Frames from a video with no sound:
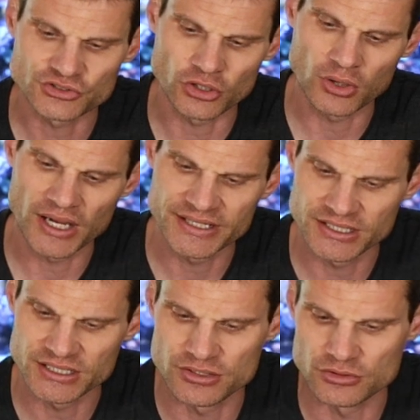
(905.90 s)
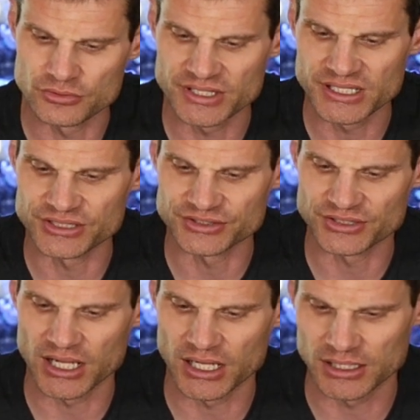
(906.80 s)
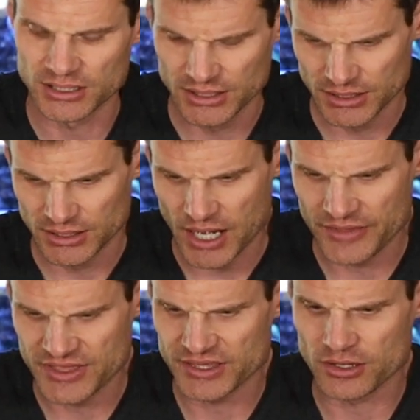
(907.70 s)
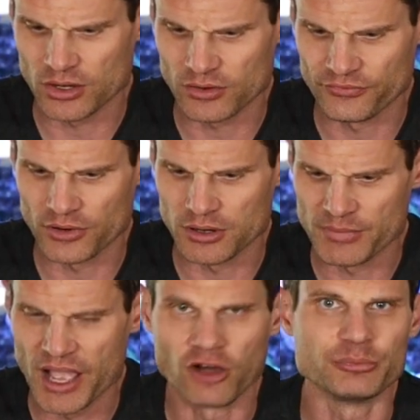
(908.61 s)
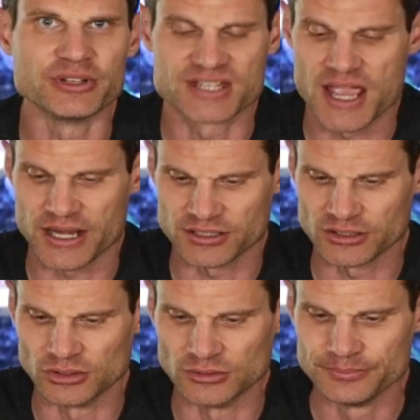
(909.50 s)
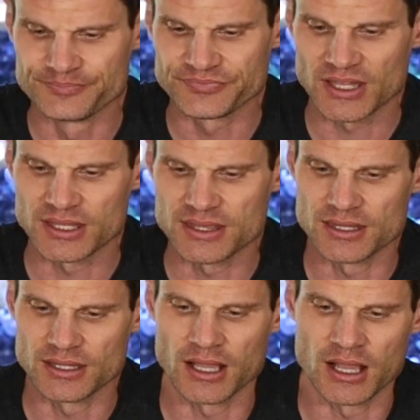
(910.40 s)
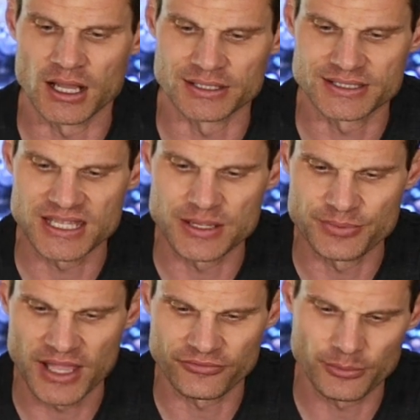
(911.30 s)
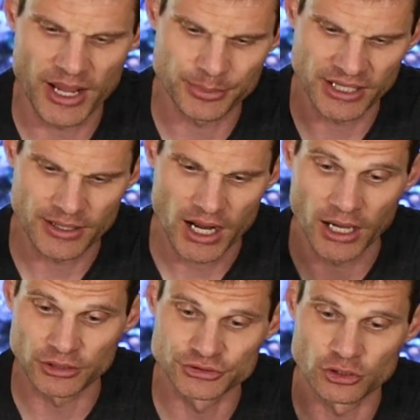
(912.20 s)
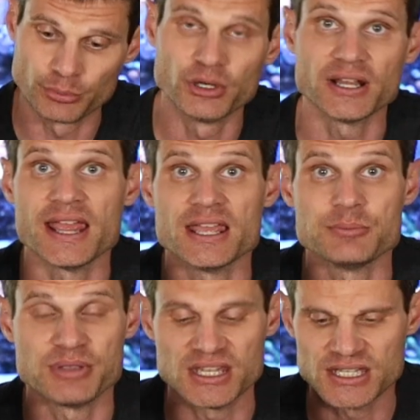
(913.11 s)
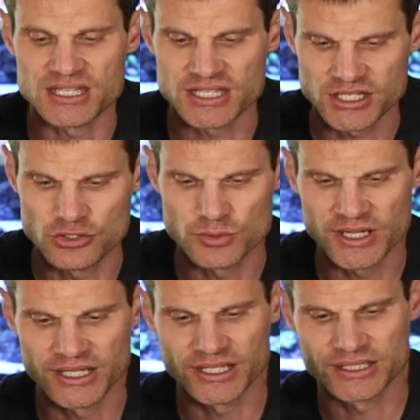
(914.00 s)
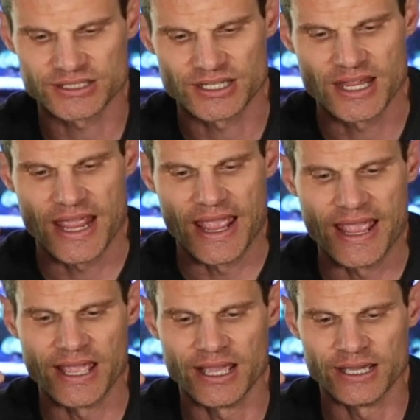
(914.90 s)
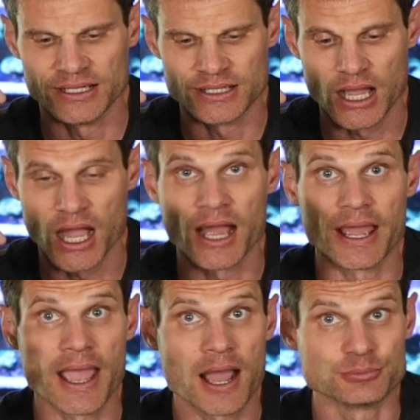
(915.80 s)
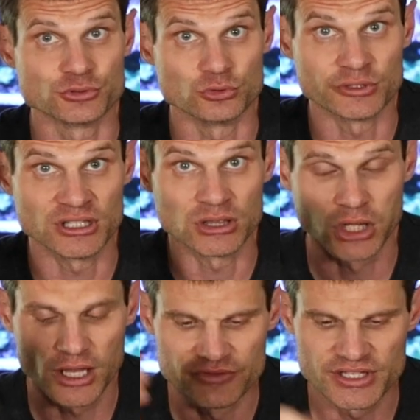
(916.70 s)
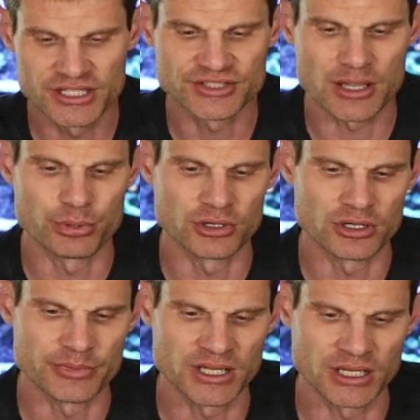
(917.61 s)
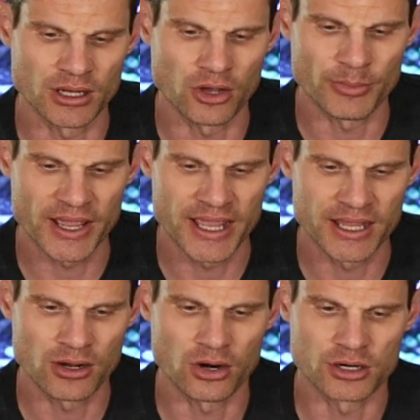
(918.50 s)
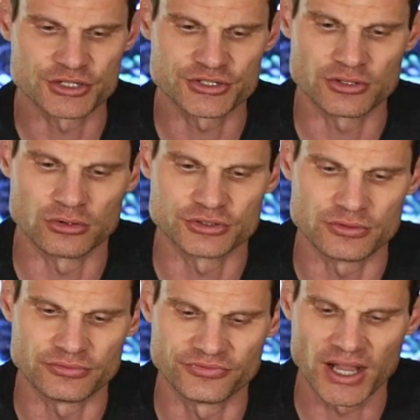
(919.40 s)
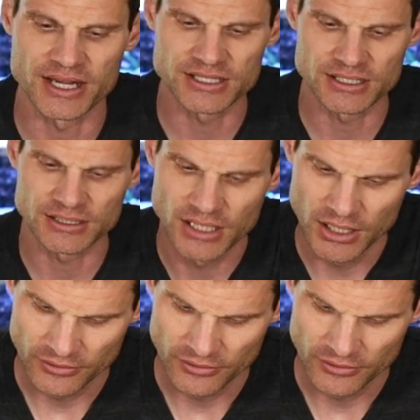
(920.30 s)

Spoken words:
So I did do these, I think they're from Elfman Tactical, to keep that from happening. I also put a PDQ in it, and I absolutely love these. I put them in all my ARs, so to find it